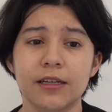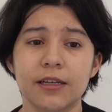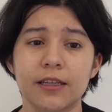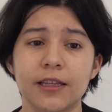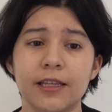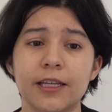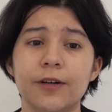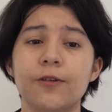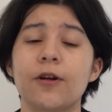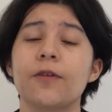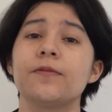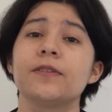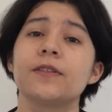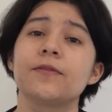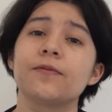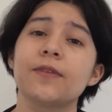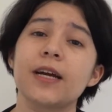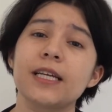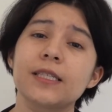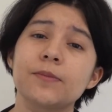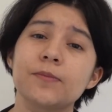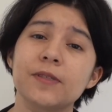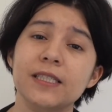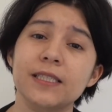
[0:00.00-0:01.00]
They're often
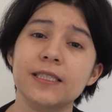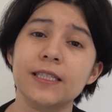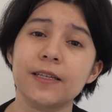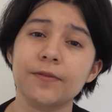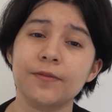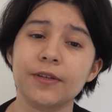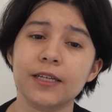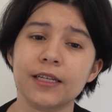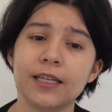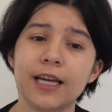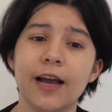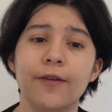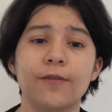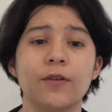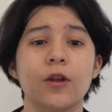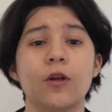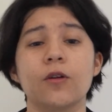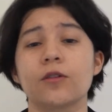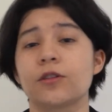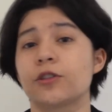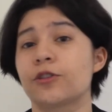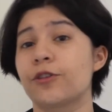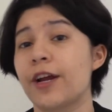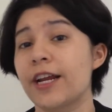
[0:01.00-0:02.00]
device-specific, have
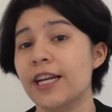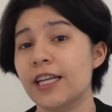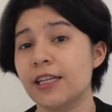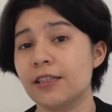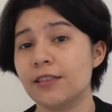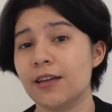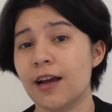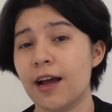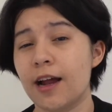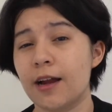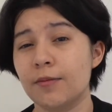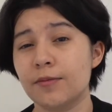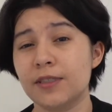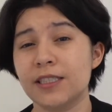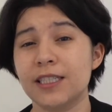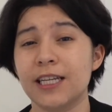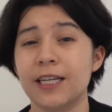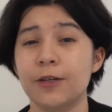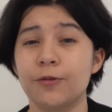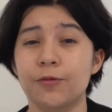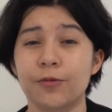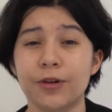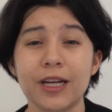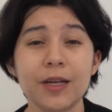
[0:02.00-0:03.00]
long training times,
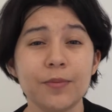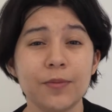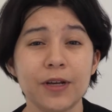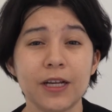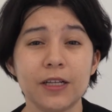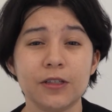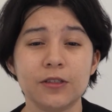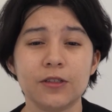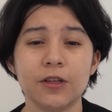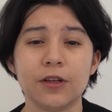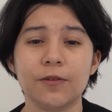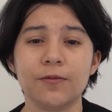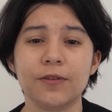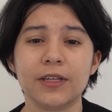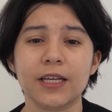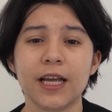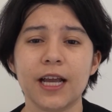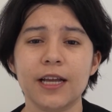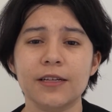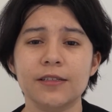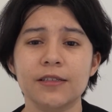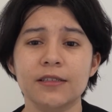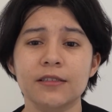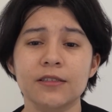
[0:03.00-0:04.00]
need repeat
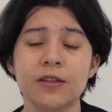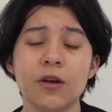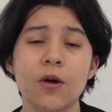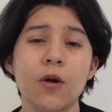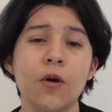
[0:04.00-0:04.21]
certifications,